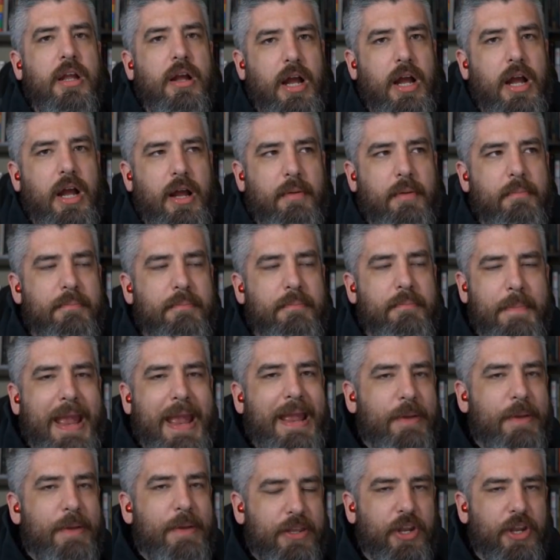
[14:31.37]
Uh,
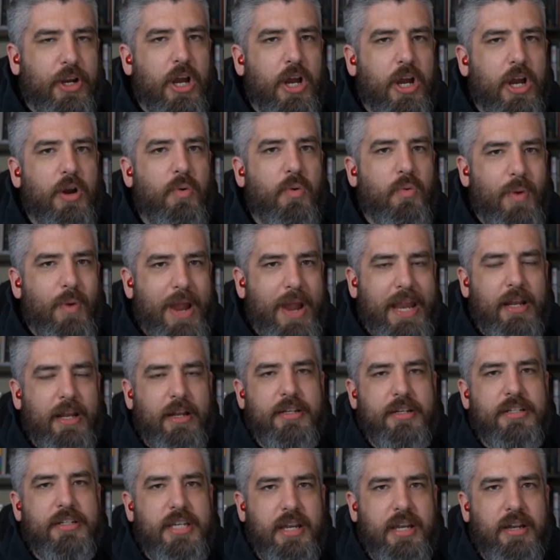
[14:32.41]
maybe they're going to wait
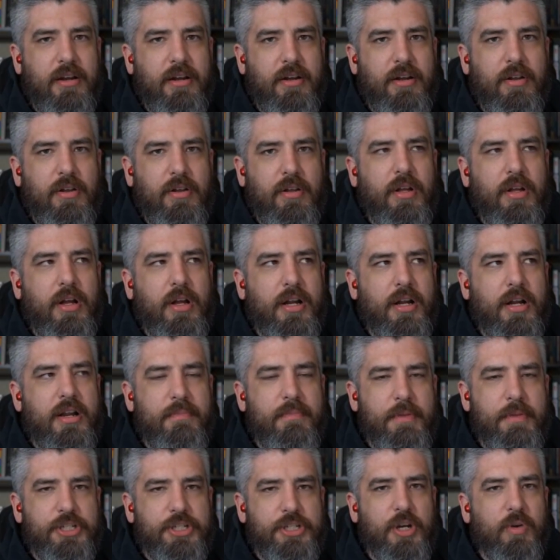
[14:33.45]
until a
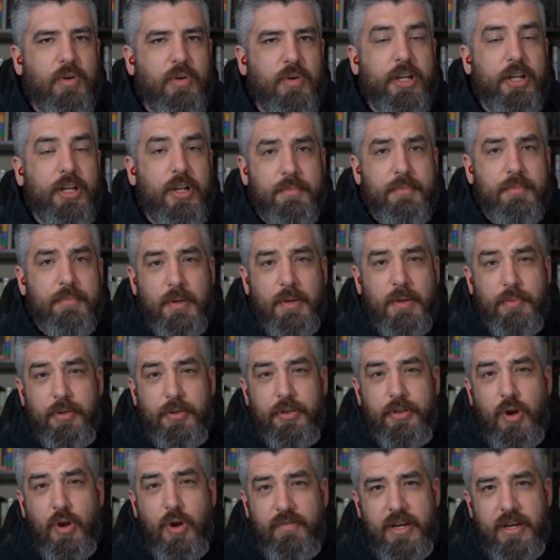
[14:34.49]
commission really comes up
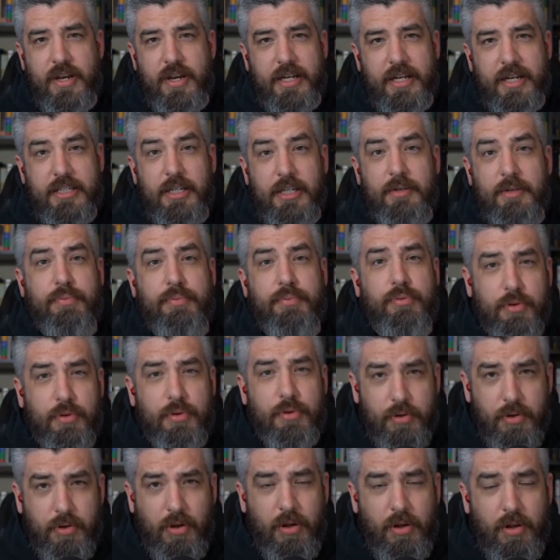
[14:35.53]
with COVID 19
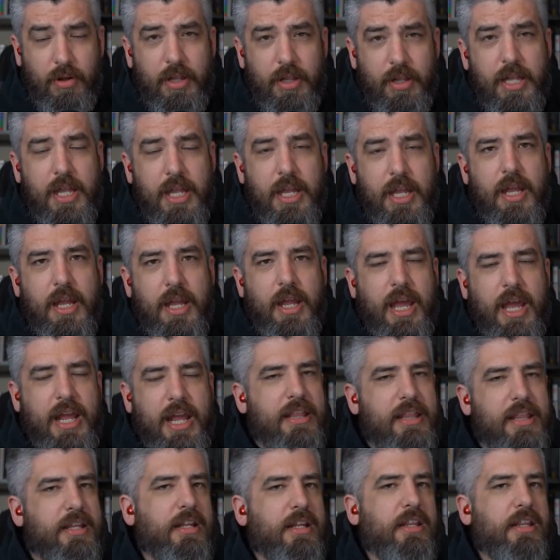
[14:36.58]
protocol. And
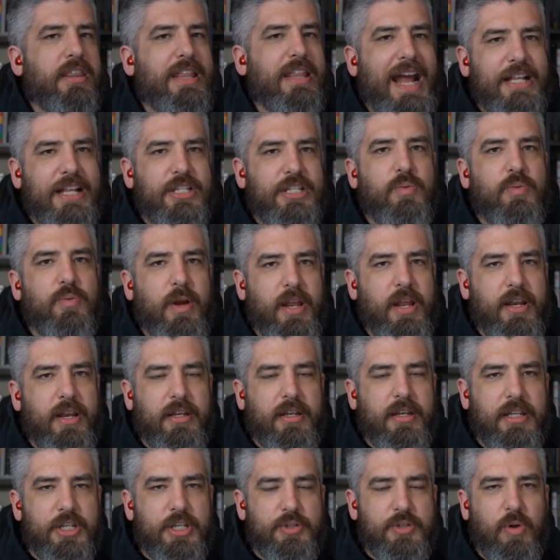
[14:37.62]
I think that's
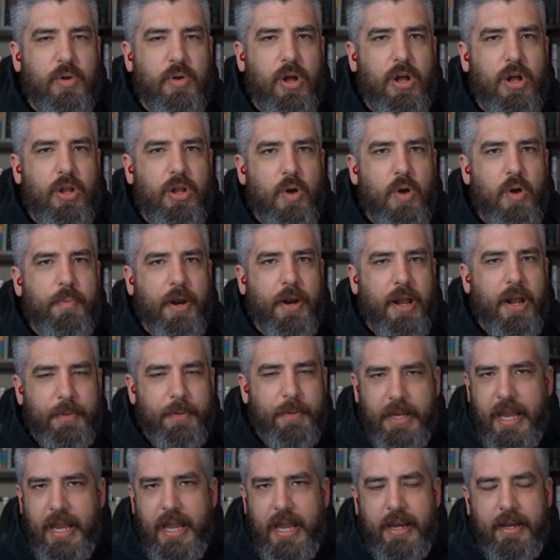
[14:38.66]
when this will all open up
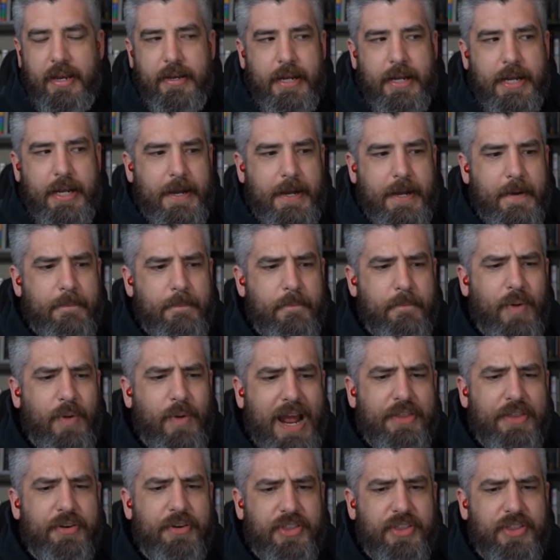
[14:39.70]
again, um,
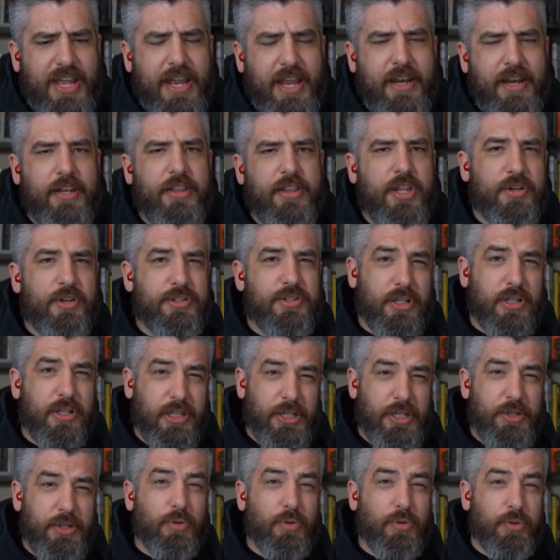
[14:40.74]
rather than there's a
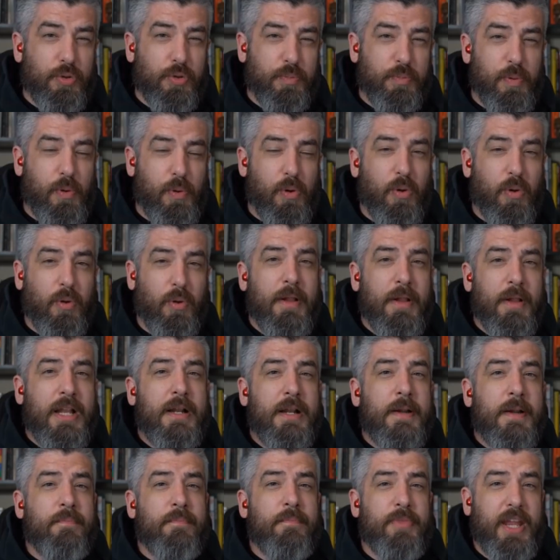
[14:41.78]
legal loophole
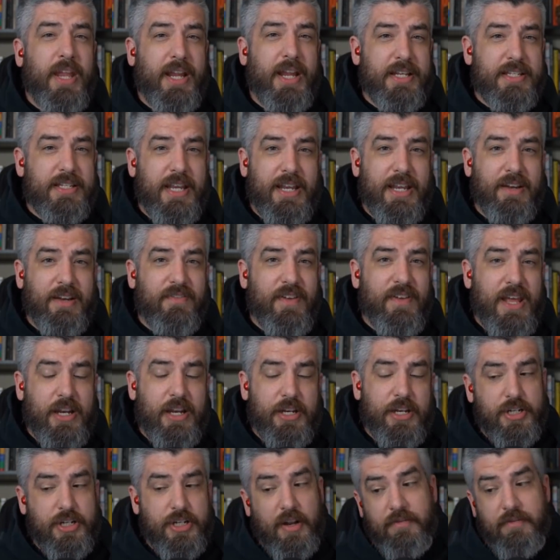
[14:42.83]
they could take
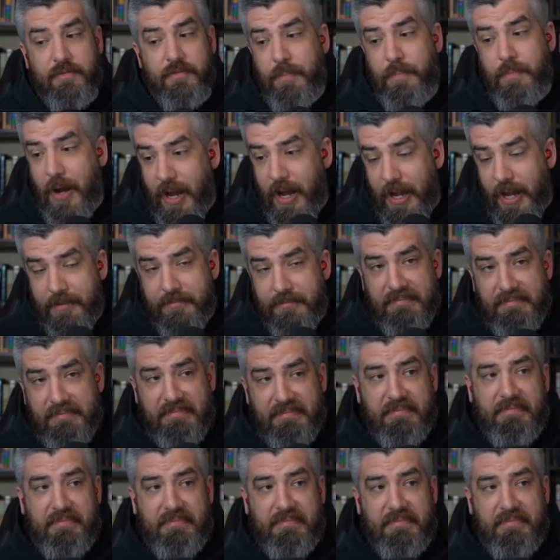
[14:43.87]
advantage of. But